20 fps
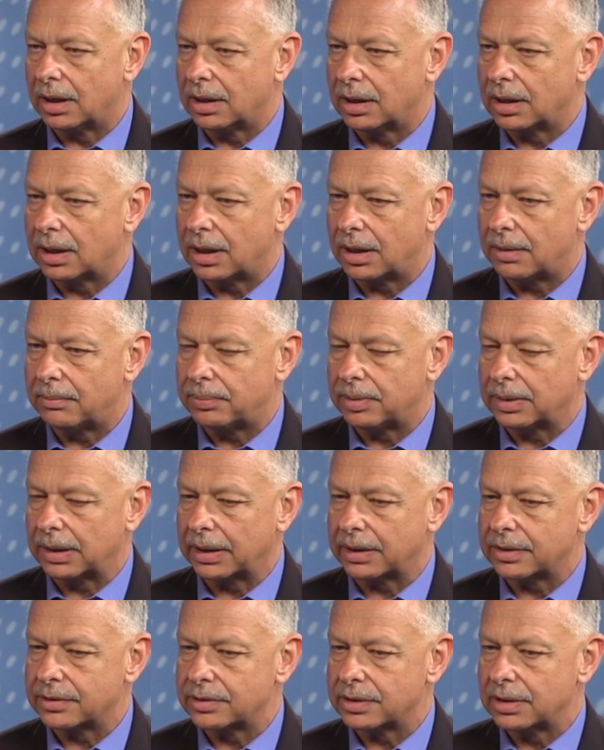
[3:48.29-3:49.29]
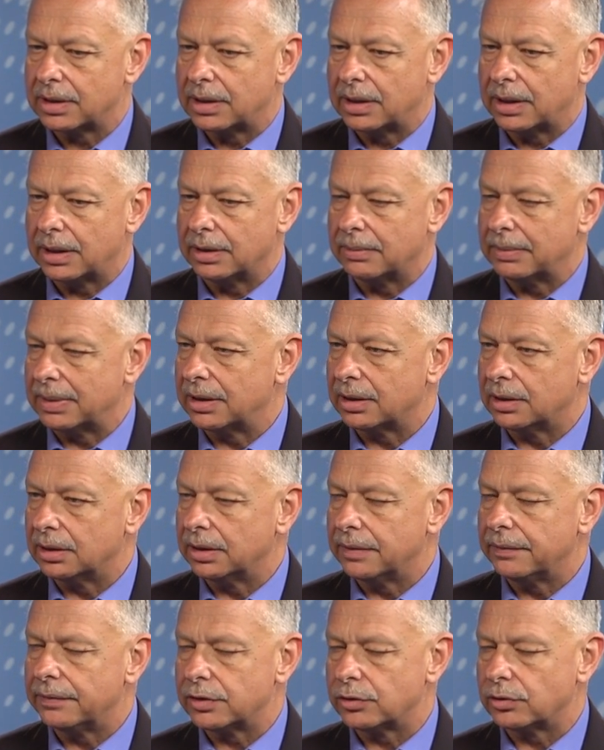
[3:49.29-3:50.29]
complex and the medical
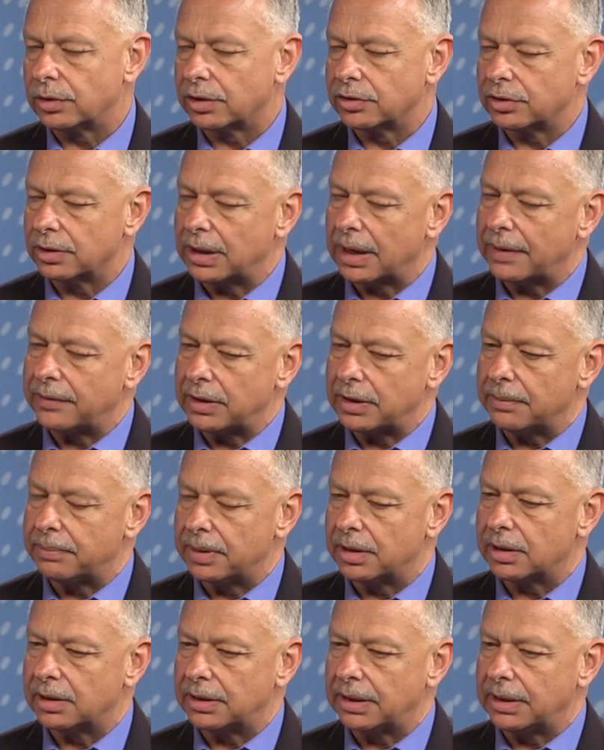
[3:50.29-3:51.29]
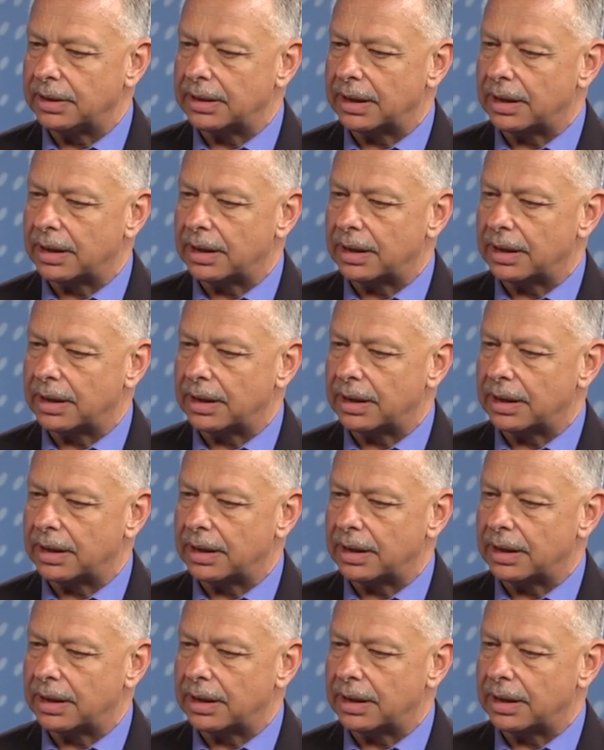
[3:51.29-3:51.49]
infrastructure. You have the ability